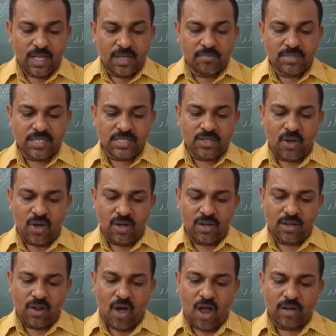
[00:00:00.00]
Mrs.
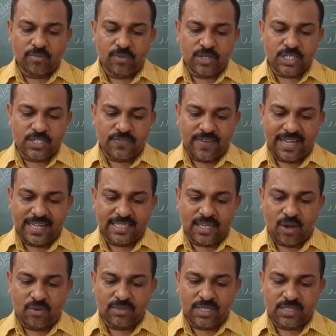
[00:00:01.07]
Hall almost fell
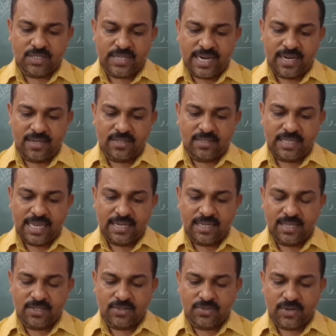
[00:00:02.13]
down the stairs in
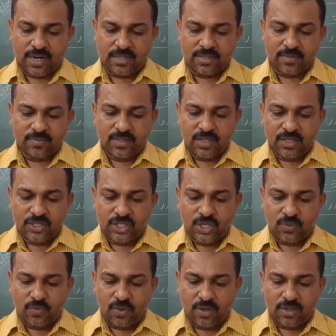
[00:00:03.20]
hysterics.
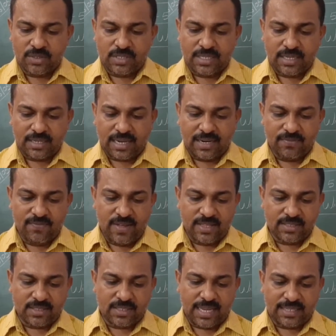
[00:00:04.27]
She was
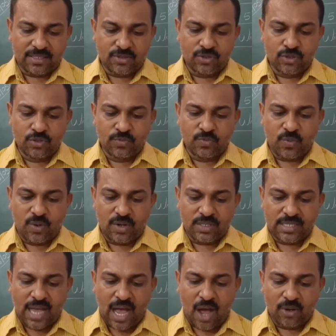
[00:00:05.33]
convinced that the room
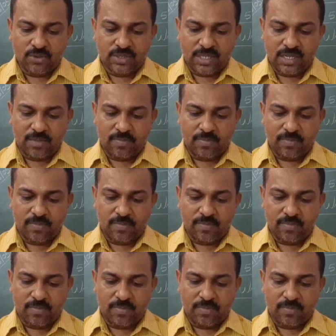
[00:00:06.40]
was haunted